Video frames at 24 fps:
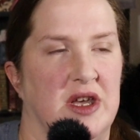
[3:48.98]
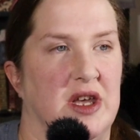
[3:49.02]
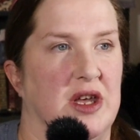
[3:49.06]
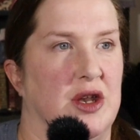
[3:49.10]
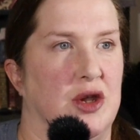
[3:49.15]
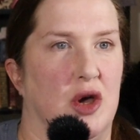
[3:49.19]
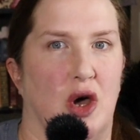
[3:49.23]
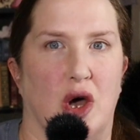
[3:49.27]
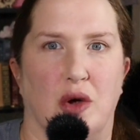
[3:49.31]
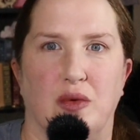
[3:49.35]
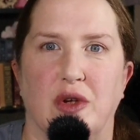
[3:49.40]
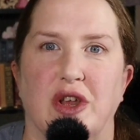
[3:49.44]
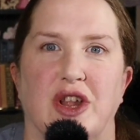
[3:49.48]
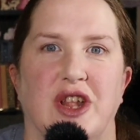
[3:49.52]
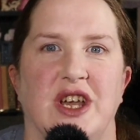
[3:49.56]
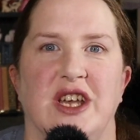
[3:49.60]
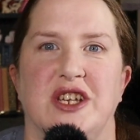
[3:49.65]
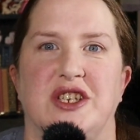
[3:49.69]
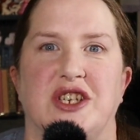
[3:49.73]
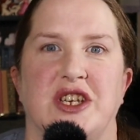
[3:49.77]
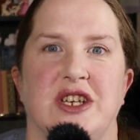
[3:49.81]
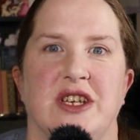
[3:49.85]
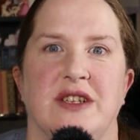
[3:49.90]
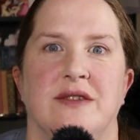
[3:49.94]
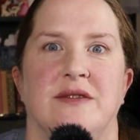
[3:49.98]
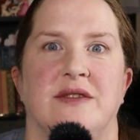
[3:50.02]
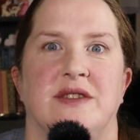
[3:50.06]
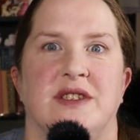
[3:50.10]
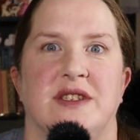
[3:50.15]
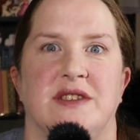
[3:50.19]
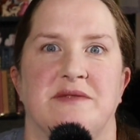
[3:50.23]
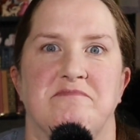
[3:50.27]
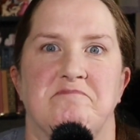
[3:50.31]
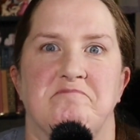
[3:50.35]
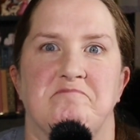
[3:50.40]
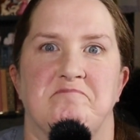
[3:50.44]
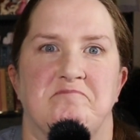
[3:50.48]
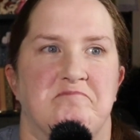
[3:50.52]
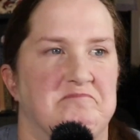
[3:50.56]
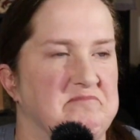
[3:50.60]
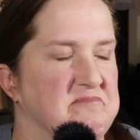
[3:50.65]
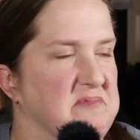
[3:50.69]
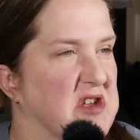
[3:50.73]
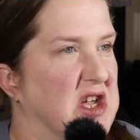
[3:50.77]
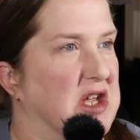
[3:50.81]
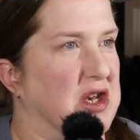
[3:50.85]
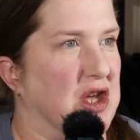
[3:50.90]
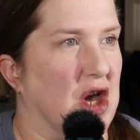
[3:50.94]
in all religions,
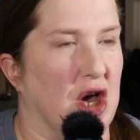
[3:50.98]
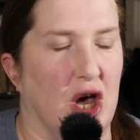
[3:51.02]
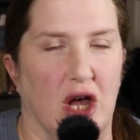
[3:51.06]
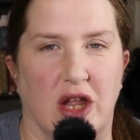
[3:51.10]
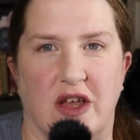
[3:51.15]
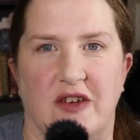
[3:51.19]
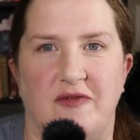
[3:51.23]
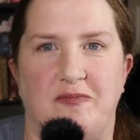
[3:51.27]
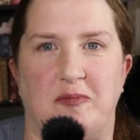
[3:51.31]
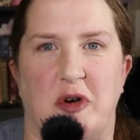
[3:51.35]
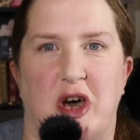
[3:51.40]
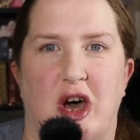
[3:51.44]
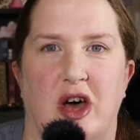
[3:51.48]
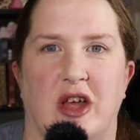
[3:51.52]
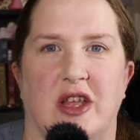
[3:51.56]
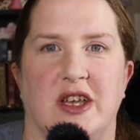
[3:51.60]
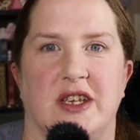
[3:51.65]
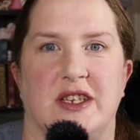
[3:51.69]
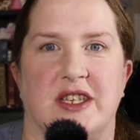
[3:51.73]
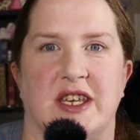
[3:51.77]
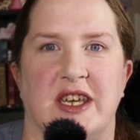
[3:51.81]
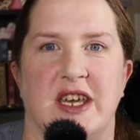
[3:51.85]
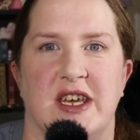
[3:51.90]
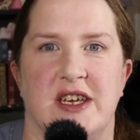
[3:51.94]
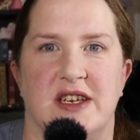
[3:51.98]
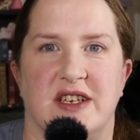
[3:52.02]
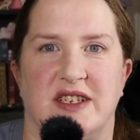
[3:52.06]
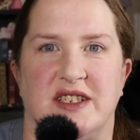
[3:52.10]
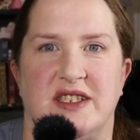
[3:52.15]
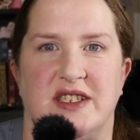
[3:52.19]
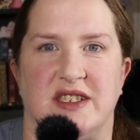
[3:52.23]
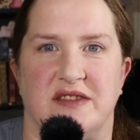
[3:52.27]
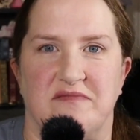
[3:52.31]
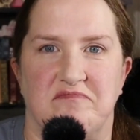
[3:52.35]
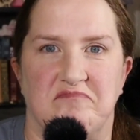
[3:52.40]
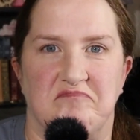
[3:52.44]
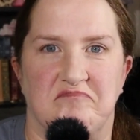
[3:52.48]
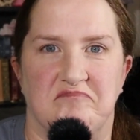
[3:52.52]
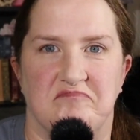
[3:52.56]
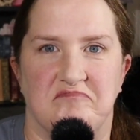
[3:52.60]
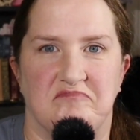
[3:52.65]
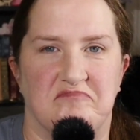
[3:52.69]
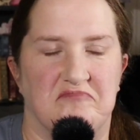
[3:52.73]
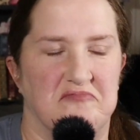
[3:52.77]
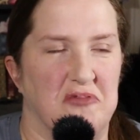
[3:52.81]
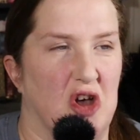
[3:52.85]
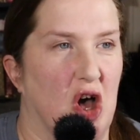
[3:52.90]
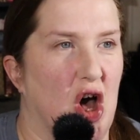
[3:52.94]
in all of politics,
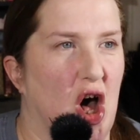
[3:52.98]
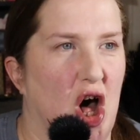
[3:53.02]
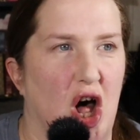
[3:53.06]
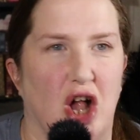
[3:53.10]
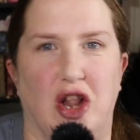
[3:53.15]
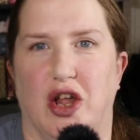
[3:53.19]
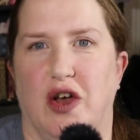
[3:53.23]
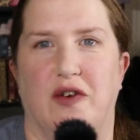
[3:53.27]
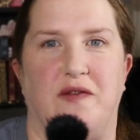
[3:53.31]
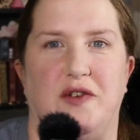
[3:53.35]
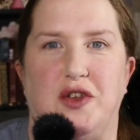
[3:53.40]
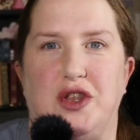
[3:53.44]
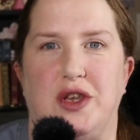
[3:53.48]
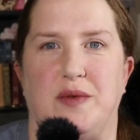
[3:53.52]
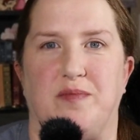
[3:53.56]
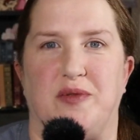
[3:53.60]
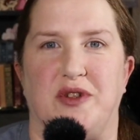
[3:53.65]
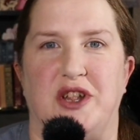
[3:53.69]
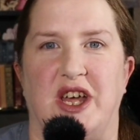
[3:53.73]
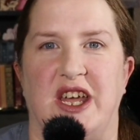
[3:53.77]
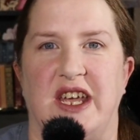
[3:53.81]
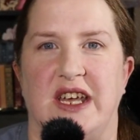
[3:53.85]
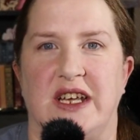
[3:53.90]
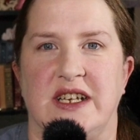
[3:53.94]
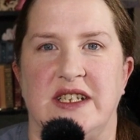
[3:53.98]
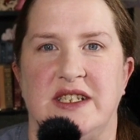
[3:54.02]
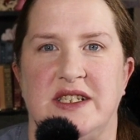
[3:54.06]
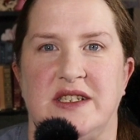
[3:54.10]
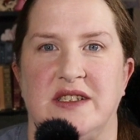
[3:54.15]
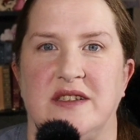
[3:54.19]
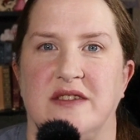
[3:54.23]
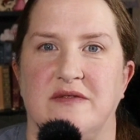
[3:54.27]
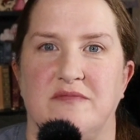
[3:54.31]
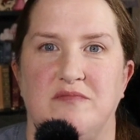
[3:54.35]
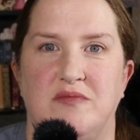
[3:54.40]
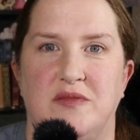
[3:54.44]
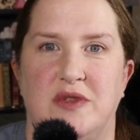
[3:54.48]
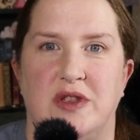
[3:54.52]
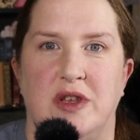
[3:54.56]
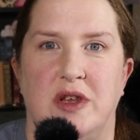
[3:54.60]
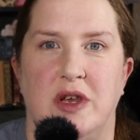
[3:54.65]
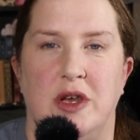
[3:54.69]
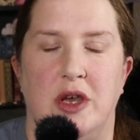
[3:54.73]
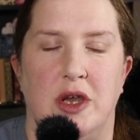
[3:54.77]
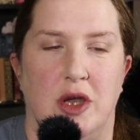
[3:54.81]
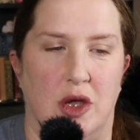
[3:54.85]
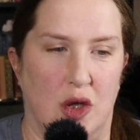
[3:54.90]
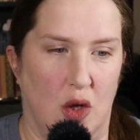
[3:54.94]
all over the place.
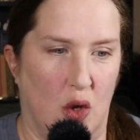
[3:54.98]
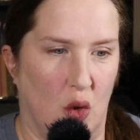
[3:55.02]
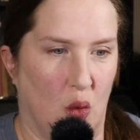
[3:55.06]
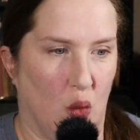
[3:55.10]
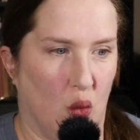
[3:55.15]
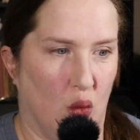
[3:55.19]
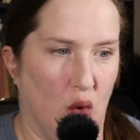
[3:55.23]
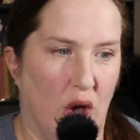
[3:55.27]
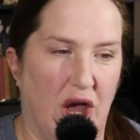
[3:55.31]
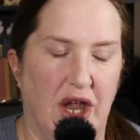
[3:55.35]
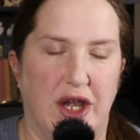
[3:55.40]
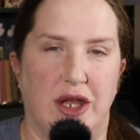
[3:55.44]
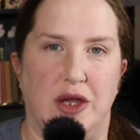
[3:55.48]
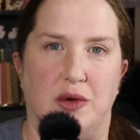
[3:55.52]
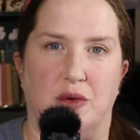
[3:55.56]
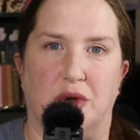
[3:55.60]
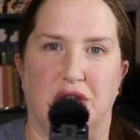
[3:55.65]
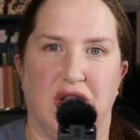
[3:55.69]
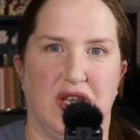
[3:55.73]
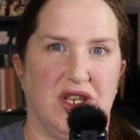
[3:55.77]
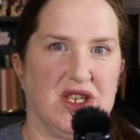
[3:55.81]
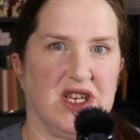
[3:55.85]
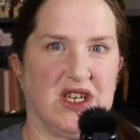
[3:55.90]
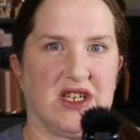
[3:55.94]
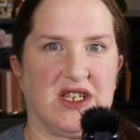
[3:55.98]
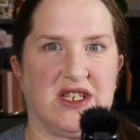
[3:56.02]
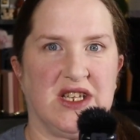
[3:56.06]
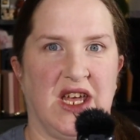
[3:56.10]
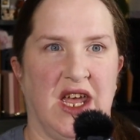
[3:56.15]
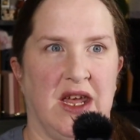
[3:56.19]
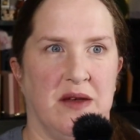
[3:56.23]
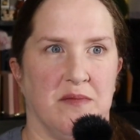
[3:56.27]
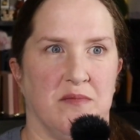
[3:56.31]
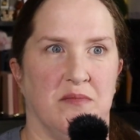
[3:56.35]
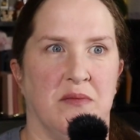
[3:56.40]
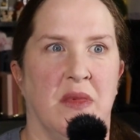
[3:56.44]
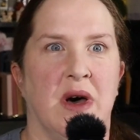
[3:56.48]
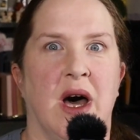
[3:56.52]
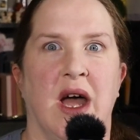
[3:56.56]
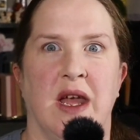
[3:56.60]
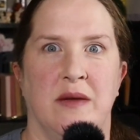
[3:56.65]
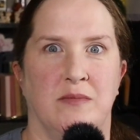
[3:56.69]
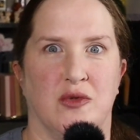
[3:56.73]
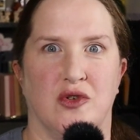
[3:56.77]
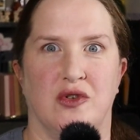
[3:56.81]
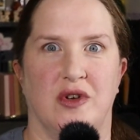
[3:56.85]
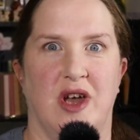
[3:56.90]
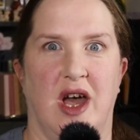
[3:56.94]
Why do you want to dictate
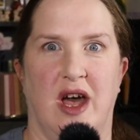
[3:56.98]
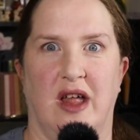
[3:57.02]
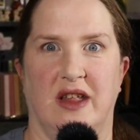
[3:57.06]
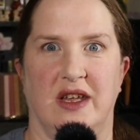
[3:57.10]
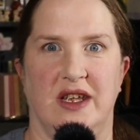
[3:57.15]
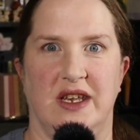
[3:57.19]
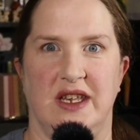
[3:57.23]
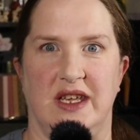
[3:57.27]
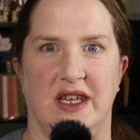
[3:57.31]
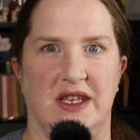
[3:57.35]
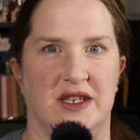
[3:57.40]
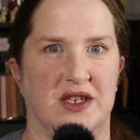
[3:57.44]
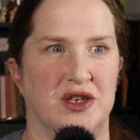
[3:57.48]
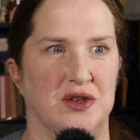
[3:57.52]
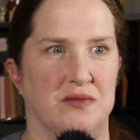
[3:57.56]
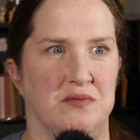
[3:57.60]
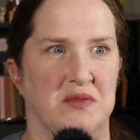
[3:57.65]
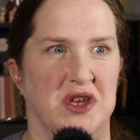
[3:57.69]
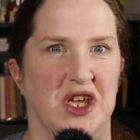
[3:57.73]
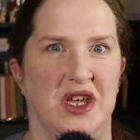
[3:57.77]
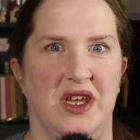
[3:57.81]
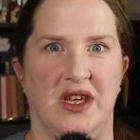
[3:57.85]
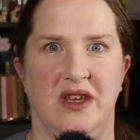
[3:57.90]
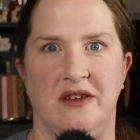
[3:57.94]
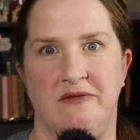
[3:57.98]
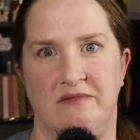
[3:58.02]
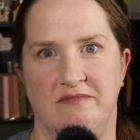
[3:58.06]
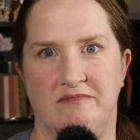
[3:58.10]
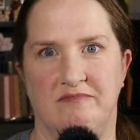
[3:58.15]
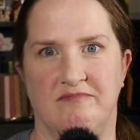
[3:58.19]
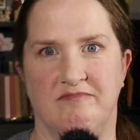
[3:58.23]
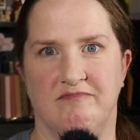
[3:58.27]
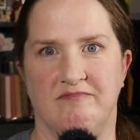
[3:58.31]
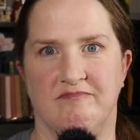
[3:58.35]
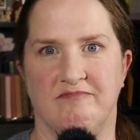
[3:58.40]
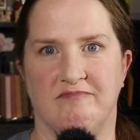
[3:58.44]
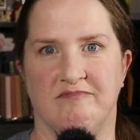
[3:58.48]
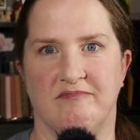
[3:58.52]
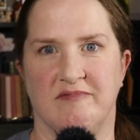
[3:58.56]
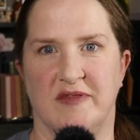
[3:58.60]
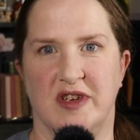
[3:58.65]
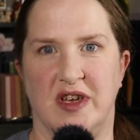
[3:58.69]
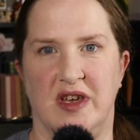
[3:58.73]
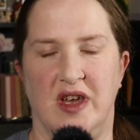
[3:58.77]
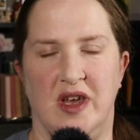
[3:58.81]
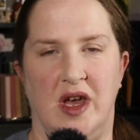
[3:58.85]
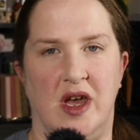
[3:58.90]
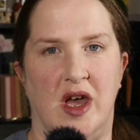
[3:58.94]
my morality to me?
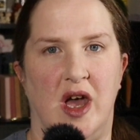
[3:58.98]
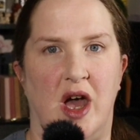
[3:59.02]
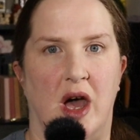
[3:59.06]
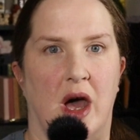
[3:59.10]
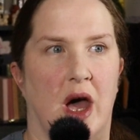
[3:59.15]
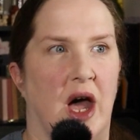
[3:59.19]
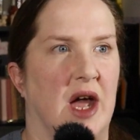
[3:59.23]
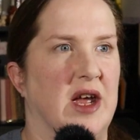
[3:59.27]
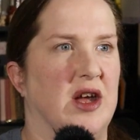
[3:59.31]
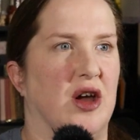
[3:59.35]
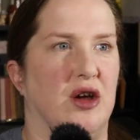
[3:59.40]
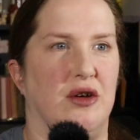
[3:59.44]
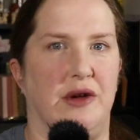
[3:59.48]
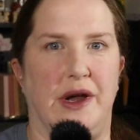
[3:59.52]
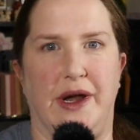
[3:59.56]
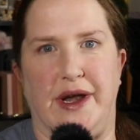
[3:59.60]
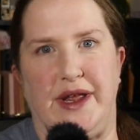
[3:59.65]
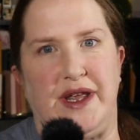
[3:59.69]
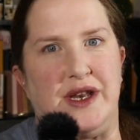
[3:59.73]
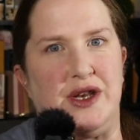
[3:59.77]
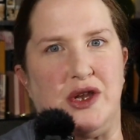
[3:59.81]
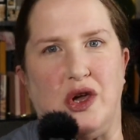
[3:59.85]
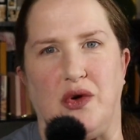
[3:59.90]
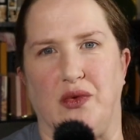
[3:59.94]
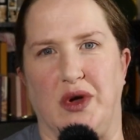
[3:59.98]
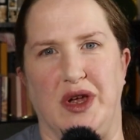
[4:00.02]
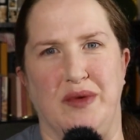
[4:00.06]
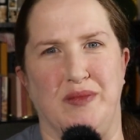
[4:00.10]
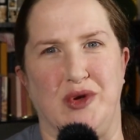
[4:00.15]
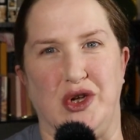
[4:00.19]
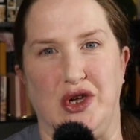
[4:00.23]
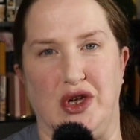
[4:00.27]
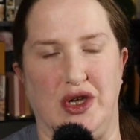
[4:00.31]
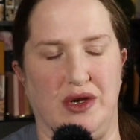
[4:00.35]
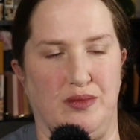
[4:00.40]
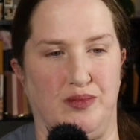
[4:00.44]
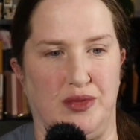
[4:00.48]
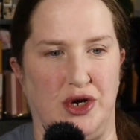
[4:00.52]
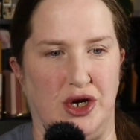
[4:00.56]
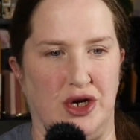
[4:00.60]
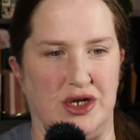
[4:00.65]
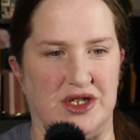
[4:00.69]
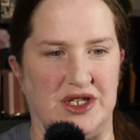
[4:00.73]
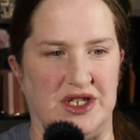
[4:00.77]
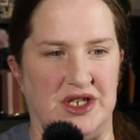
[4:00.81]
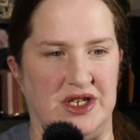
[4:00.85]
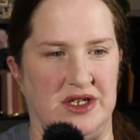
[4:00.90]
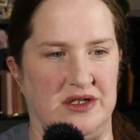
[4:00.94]
I already know I'm a good
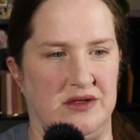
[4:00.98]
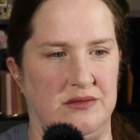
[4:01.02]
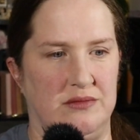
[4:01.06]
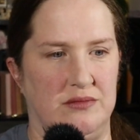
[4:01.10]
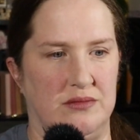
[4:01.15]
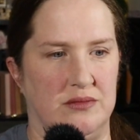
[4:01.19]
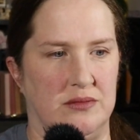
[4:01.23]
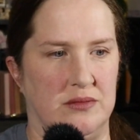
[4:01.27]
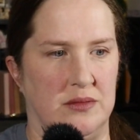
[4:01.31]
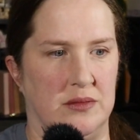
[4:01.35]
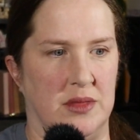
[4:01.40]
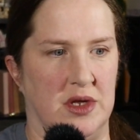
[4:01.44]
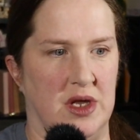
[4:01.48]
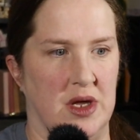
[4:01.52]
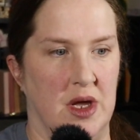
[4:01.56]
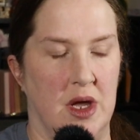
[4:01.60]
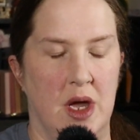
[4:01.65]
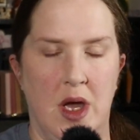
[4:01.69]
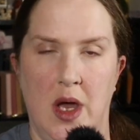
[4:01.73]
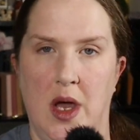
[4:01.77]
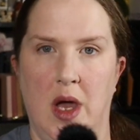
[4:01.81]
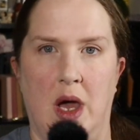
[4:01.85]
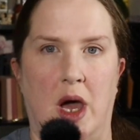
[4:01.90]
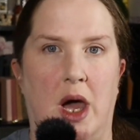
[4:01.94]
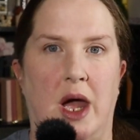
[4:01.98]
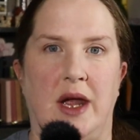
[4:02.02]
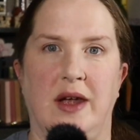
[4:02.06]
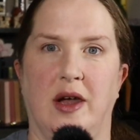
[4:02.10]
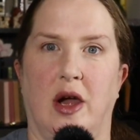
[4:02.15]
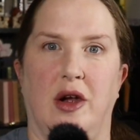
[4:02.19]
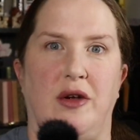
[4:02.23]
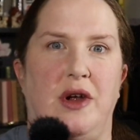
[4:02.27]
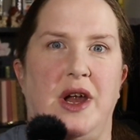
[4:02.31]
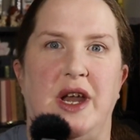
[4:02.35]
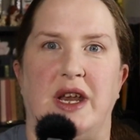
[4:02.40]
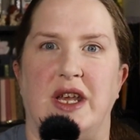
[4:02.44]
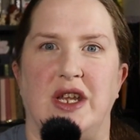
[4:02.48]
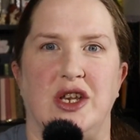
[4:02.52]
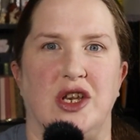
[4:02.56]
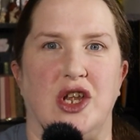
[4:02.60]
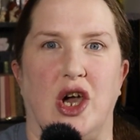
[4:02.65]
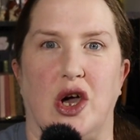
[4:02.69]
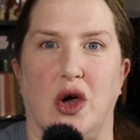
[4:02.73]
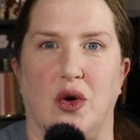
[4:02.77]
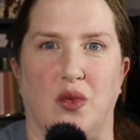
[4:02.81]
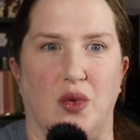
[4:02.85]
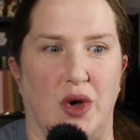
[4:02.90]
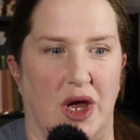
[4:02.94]
person. I already
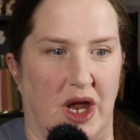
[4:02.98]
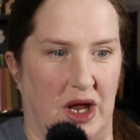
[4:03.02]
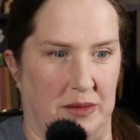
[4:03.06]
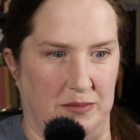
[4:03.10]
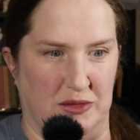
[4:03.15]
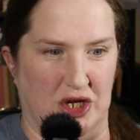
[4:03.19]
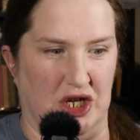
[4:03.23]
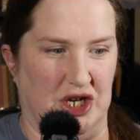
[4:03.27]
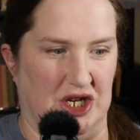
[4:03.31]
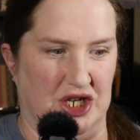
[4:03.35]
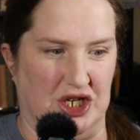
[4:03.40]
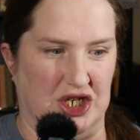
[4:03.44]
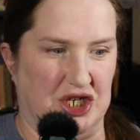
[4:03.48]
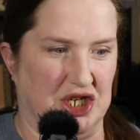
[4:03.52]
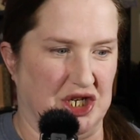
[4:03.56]
know what I'm going to